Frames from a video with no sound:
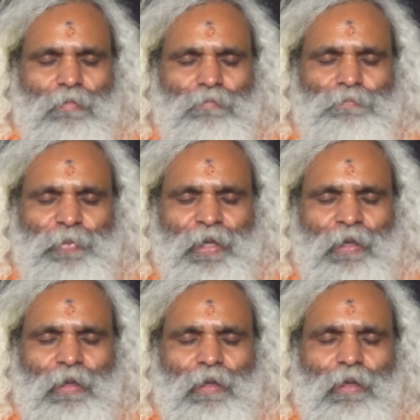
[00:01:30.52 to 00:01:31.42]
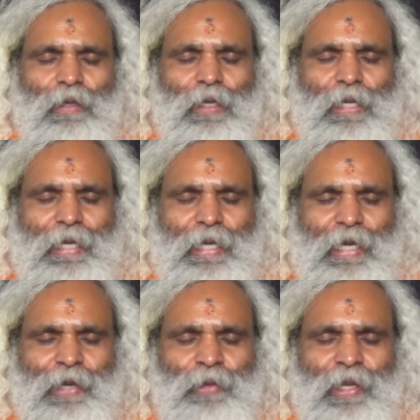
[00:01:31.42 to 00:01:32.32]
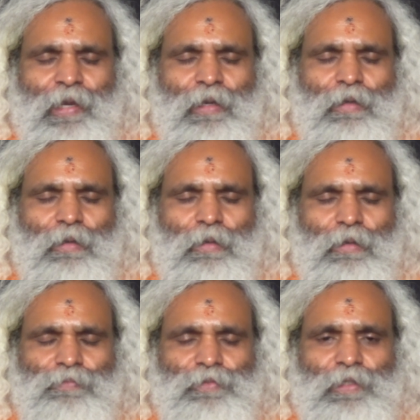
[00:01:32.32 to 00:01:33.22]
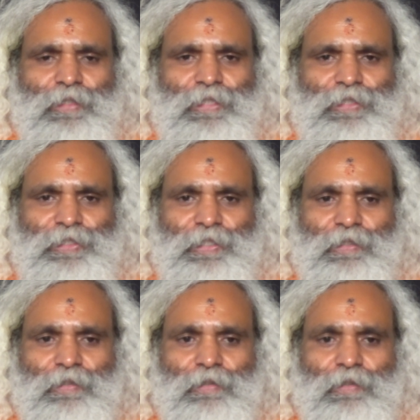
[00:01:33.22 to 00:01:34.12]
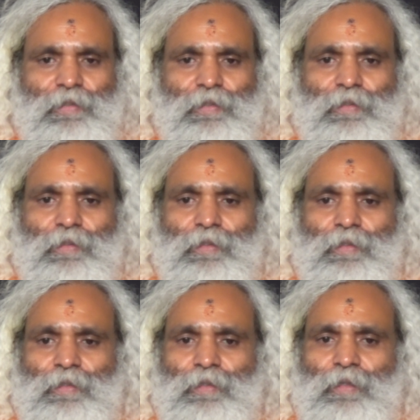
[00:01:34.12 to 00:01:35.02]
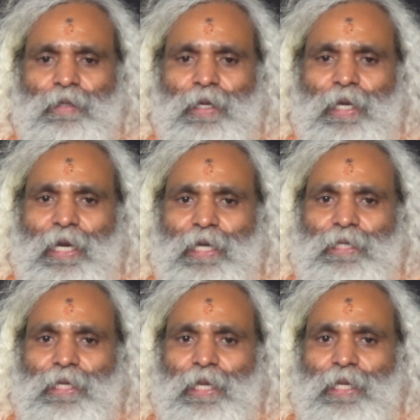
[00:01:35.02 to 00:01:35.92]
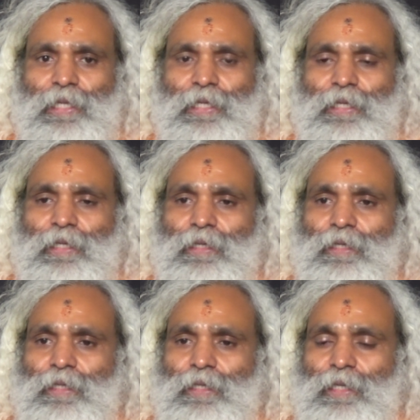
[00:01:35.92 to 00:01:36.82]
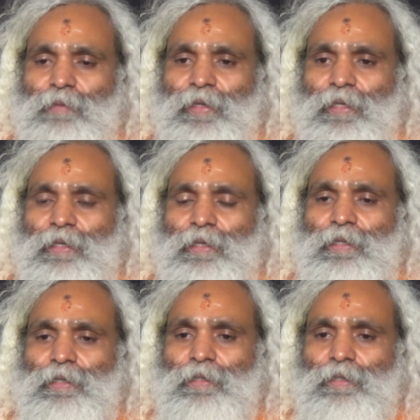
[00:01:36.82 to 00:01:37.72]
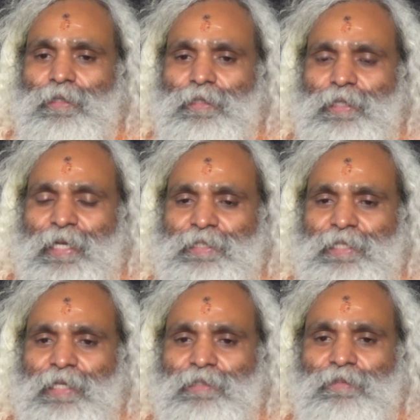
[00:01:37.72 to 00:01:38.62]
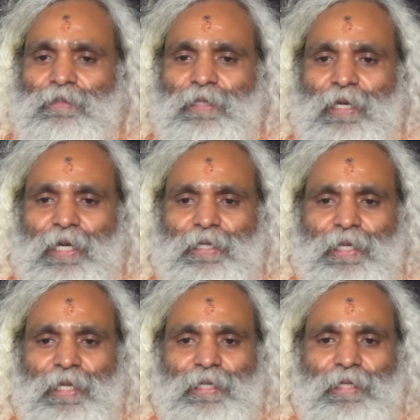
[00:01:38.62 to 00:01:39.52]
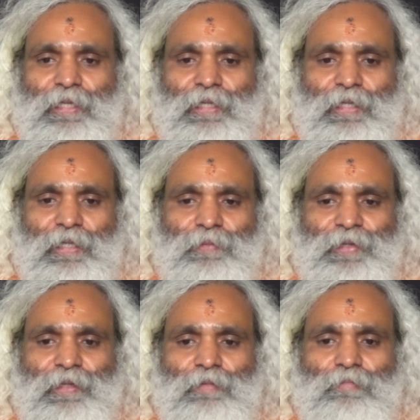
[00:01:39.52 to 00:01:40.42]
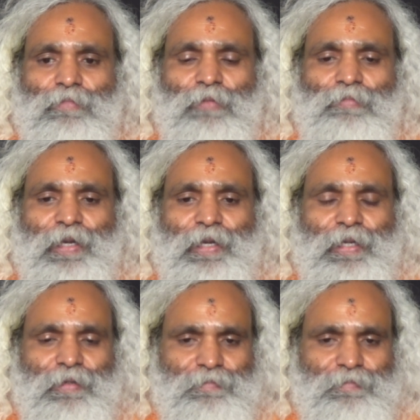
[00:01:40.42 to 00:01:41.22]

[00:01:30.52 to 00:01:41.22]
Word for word: being aware of the teaching at any given transaction at any given moment.